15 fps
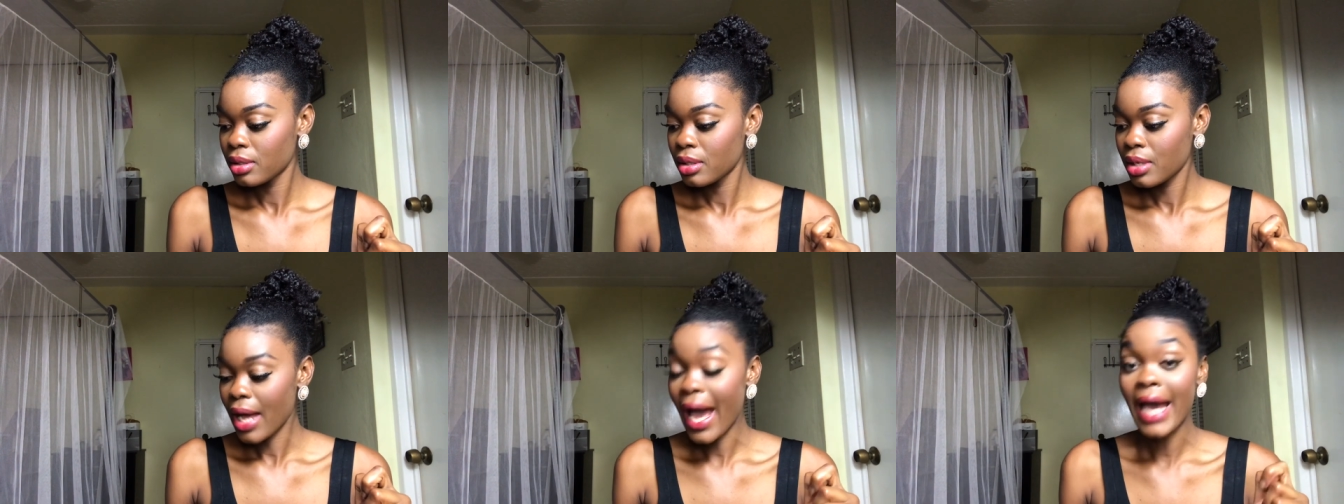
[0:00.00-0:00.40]

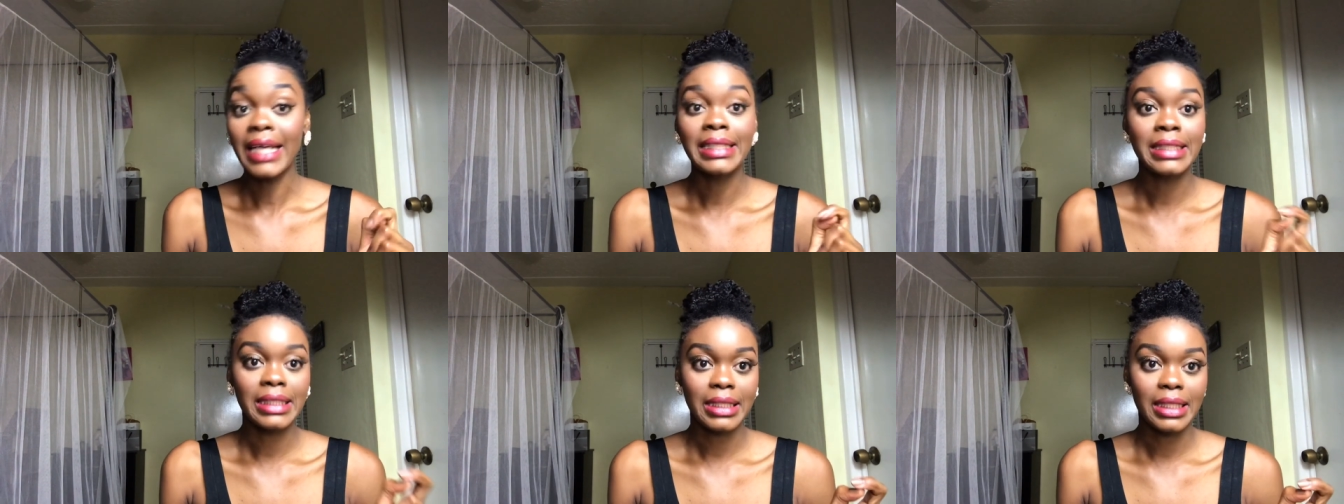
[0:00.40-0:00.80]

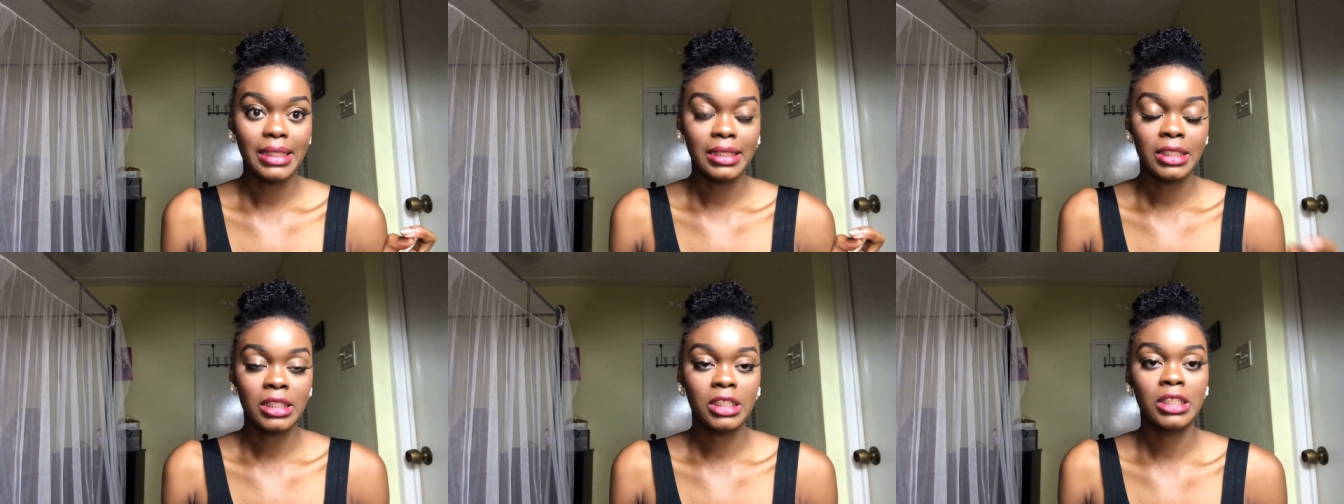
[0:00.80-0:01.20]

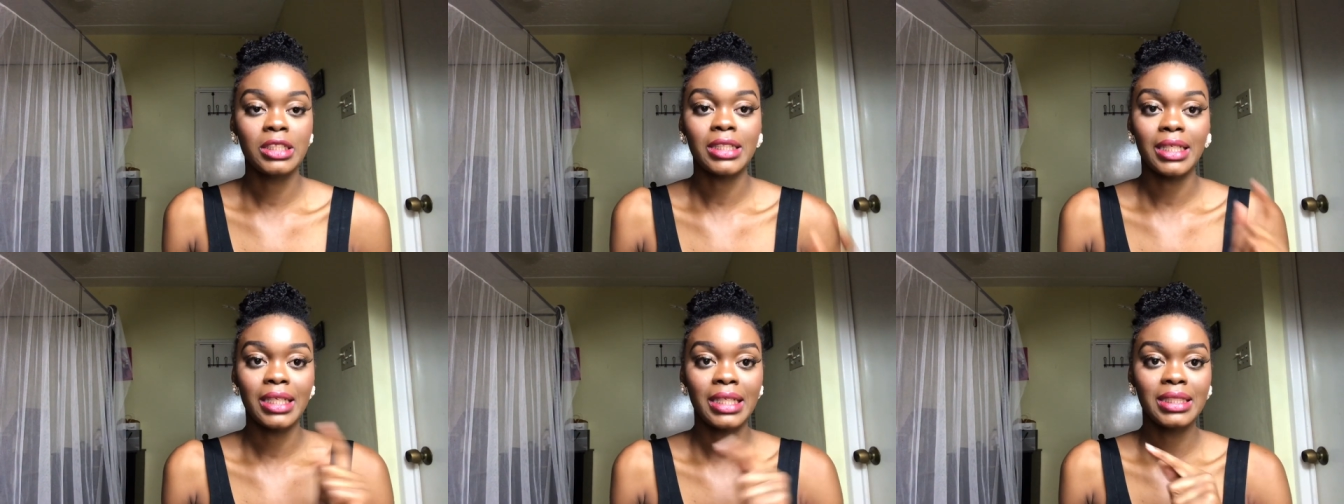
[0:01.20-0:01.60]
hygienist. She's a
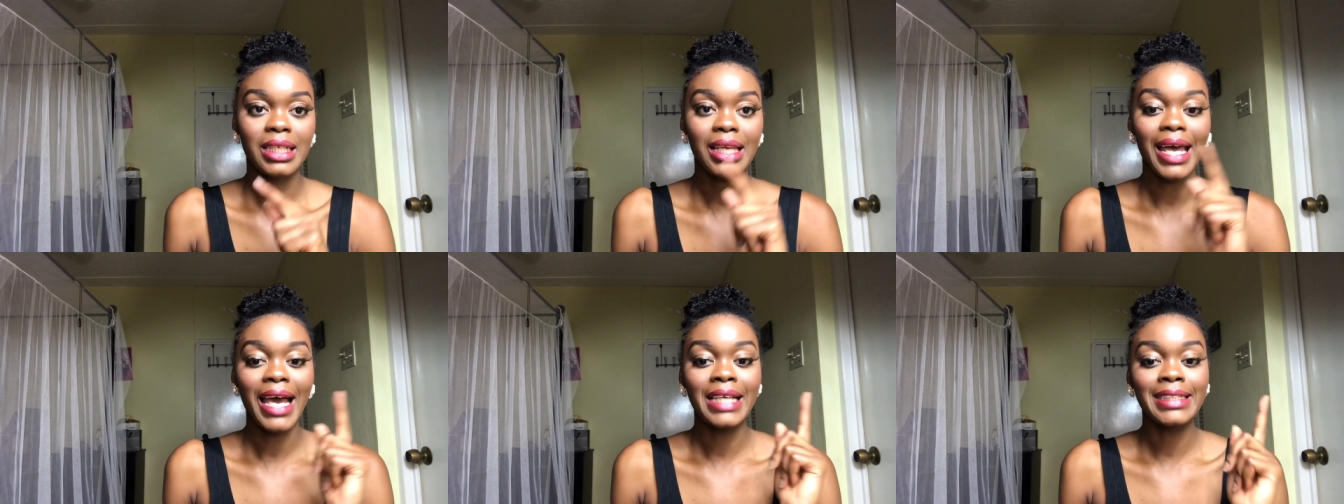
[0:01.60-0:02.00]
dental
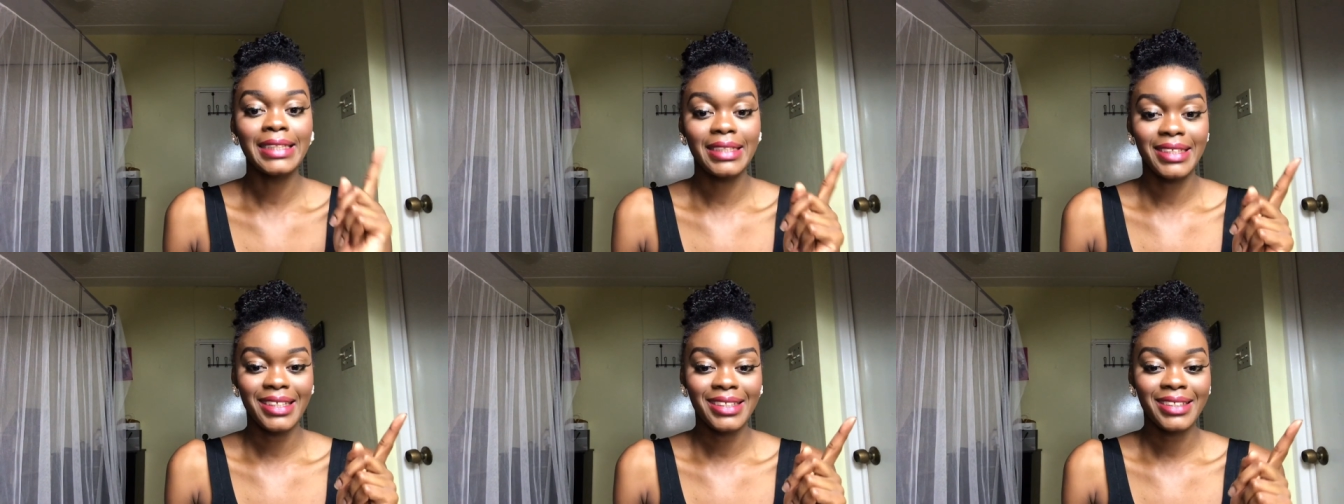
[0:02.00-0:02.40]

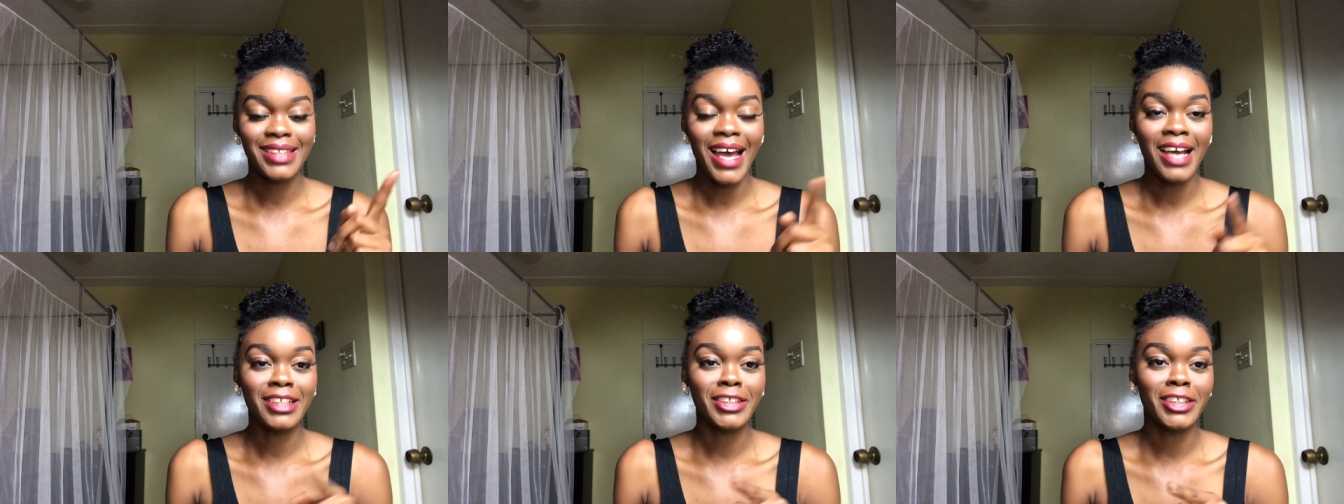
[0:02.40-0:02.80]
hygienist,
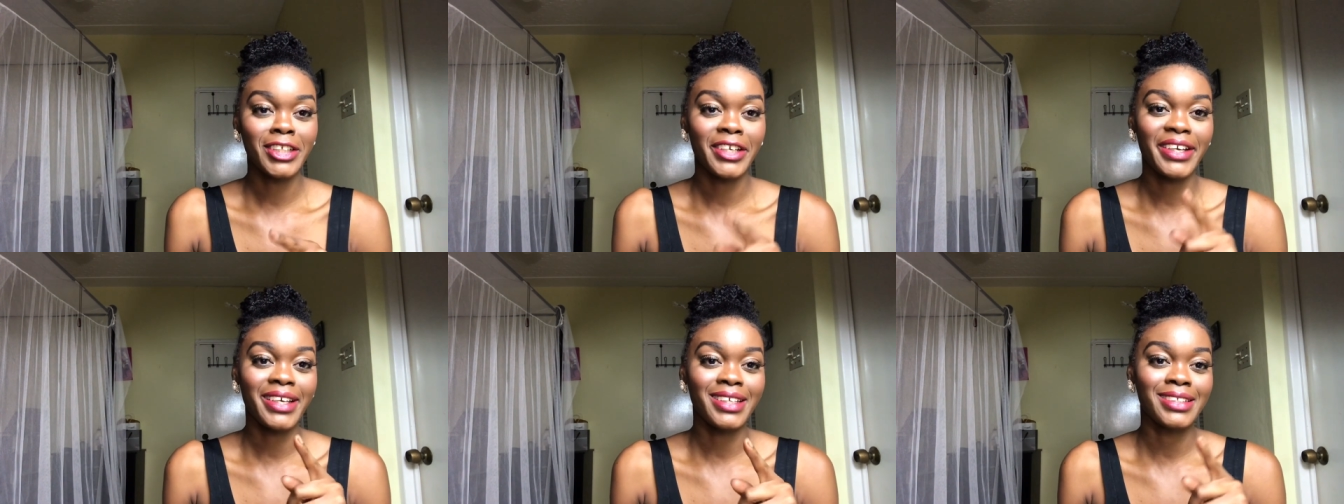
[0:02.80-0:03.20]
and she
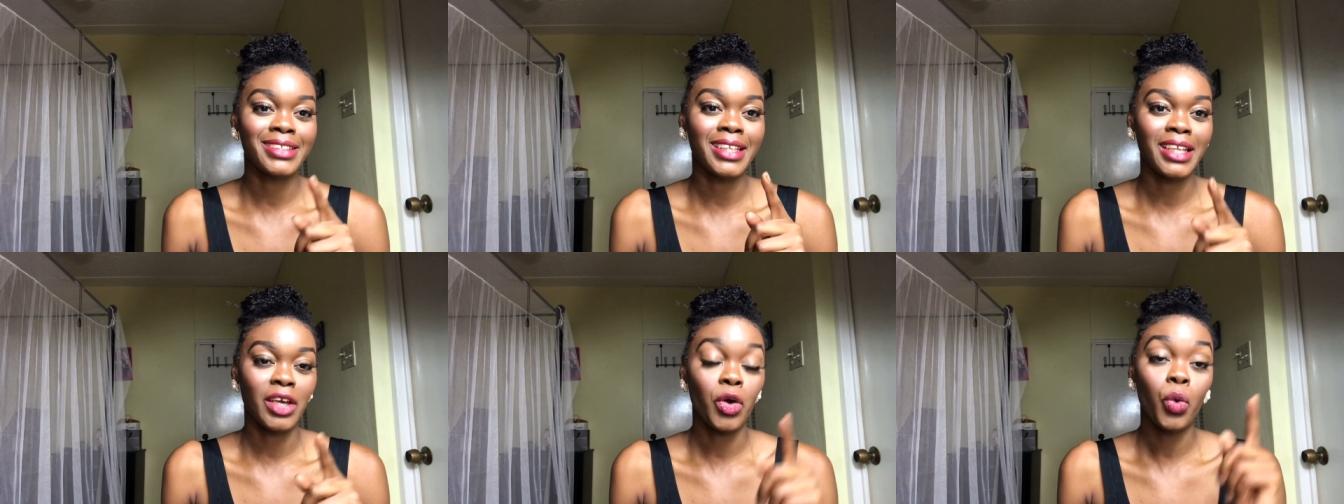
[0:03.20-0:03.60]
is
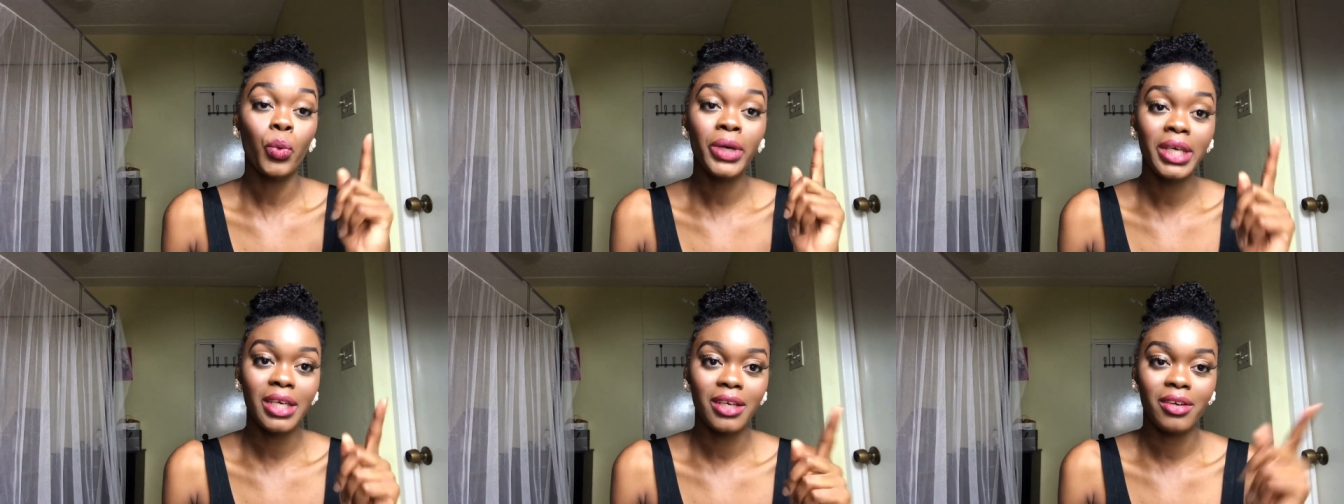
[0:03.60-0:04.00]
the
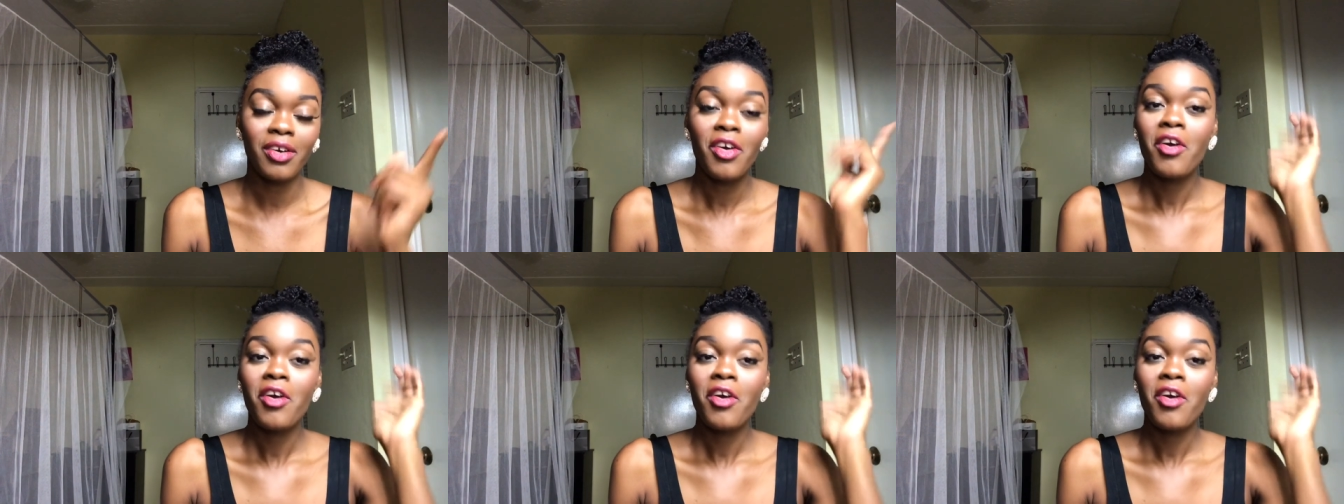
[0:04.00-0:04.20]
queen